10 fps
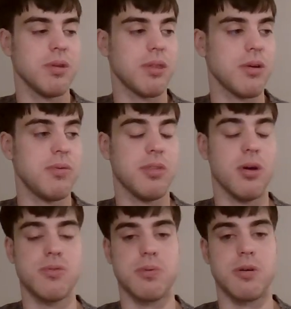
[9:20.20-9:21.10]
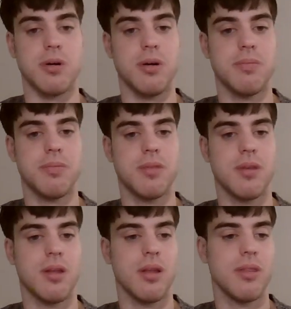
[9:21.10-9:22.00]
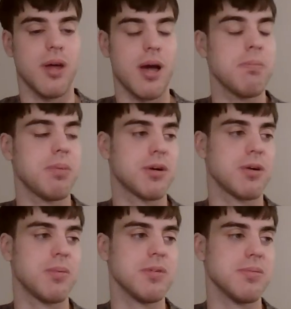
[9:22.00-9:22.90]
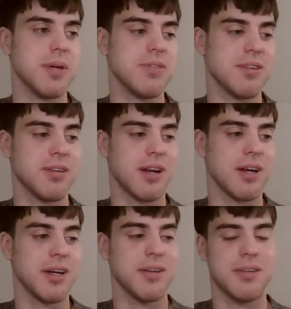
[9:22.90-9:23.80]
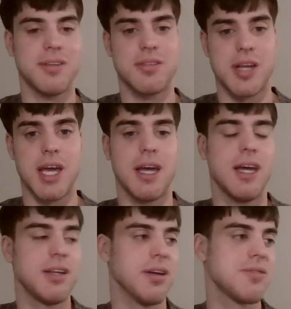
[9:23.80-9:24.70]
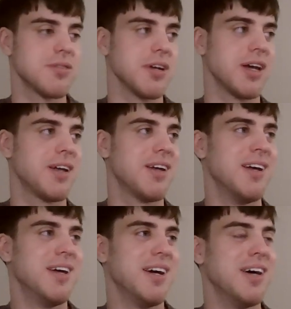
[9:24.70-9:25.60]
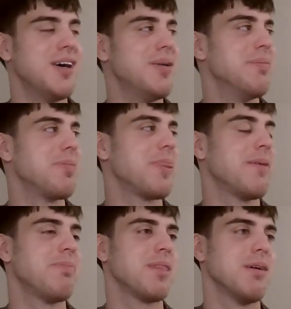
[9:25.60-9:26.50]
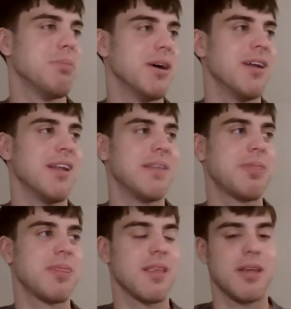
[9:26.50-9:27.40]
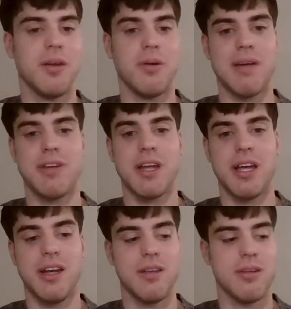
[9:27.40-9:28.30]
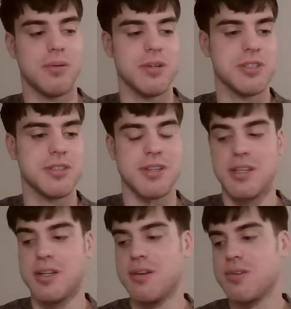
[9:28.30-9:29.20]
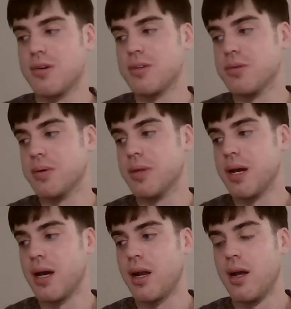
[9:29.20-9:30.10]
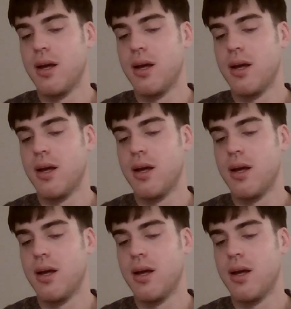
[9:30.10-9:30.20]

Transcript: those were that burger was amazing. I today and yesterday. But I haven't eaten any of the origins. I need to start doing that.